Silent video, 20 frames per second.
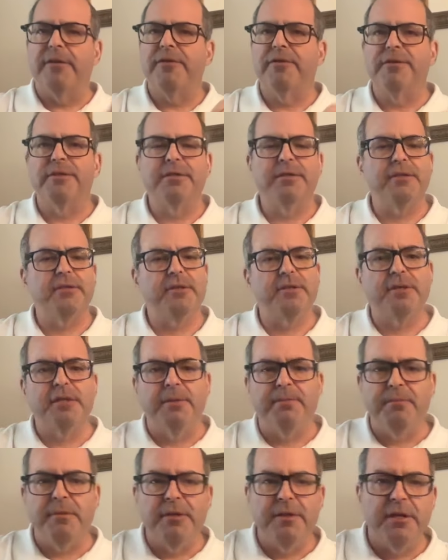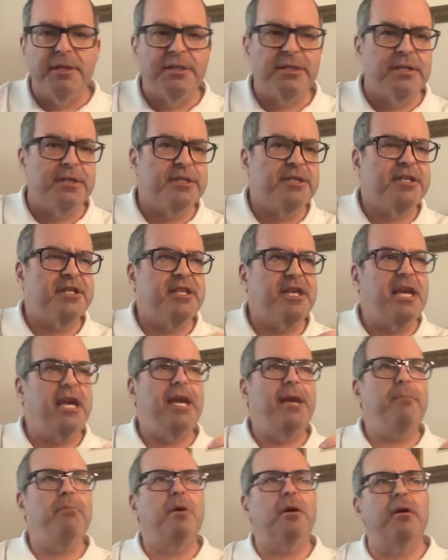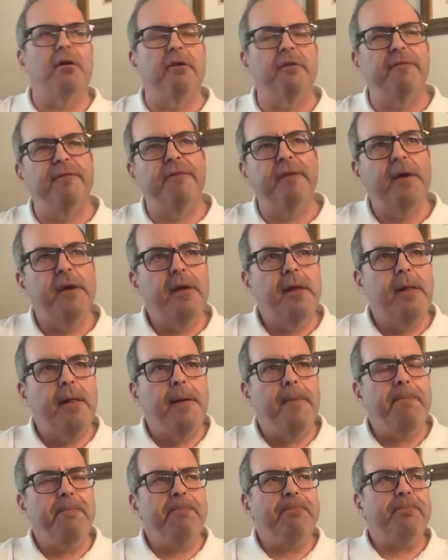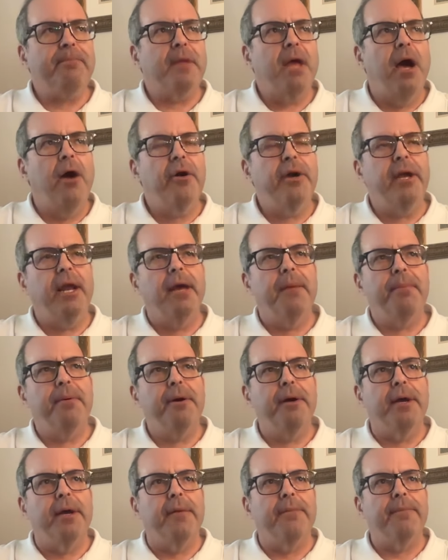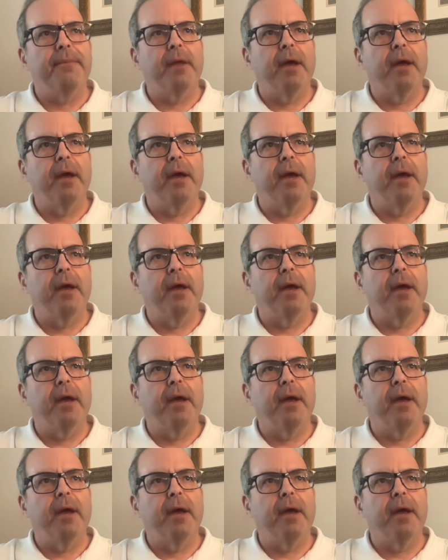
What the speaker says: There's this theme of, how can I put it?